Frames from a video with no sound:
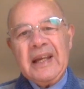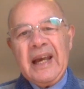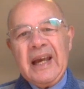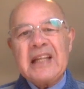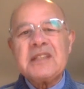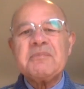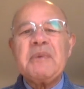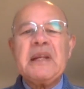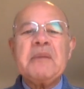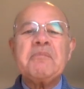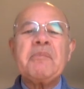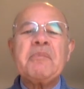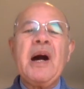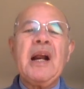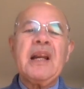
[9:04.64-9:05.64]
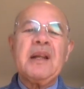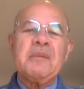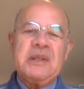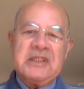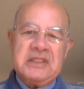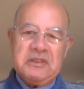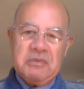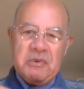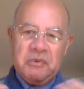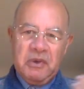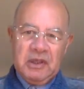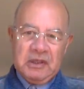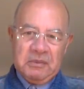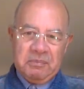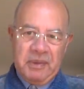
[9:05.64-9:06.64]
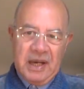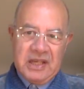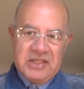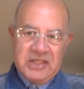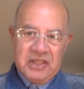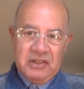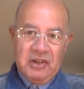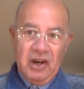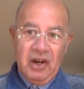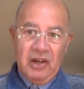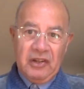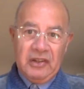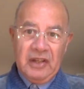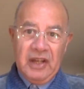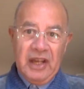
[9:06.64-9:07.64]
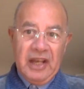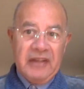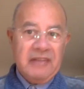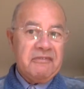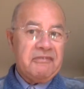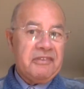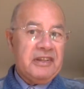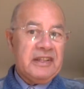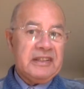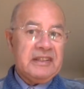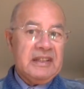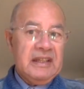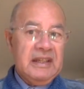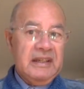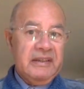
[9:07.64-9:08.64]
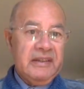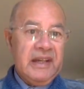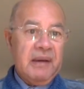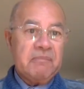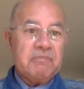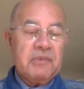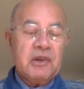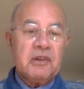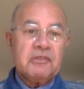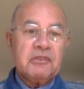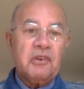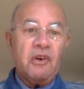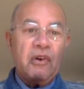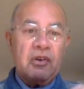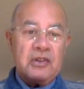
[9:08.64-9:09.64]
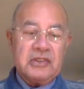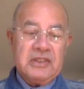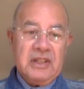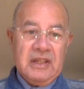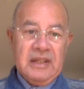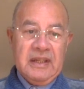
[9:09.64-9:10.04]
as many parliaments we want passing on an infinite number of laws,